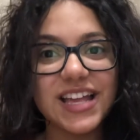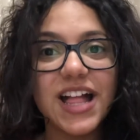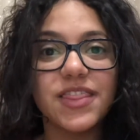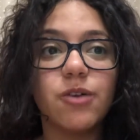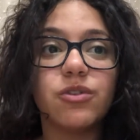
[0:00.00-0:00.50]

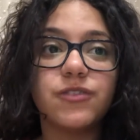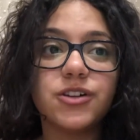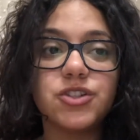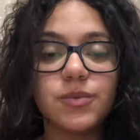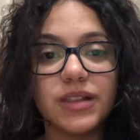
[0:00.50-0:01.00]
and that we fail
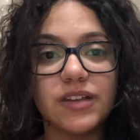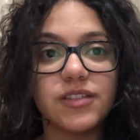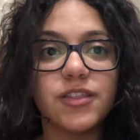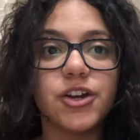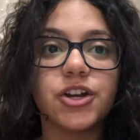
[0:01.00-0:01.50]
to believe
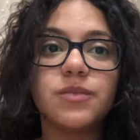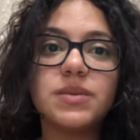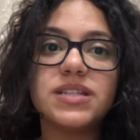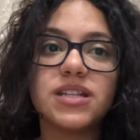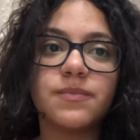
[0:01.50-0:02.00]
that there could
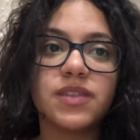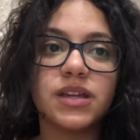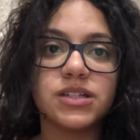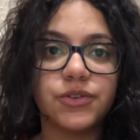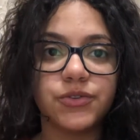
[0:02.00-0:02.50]
be something
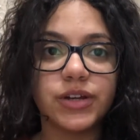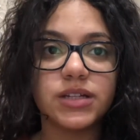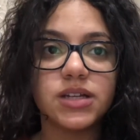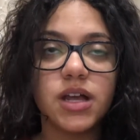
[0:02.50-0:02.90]
different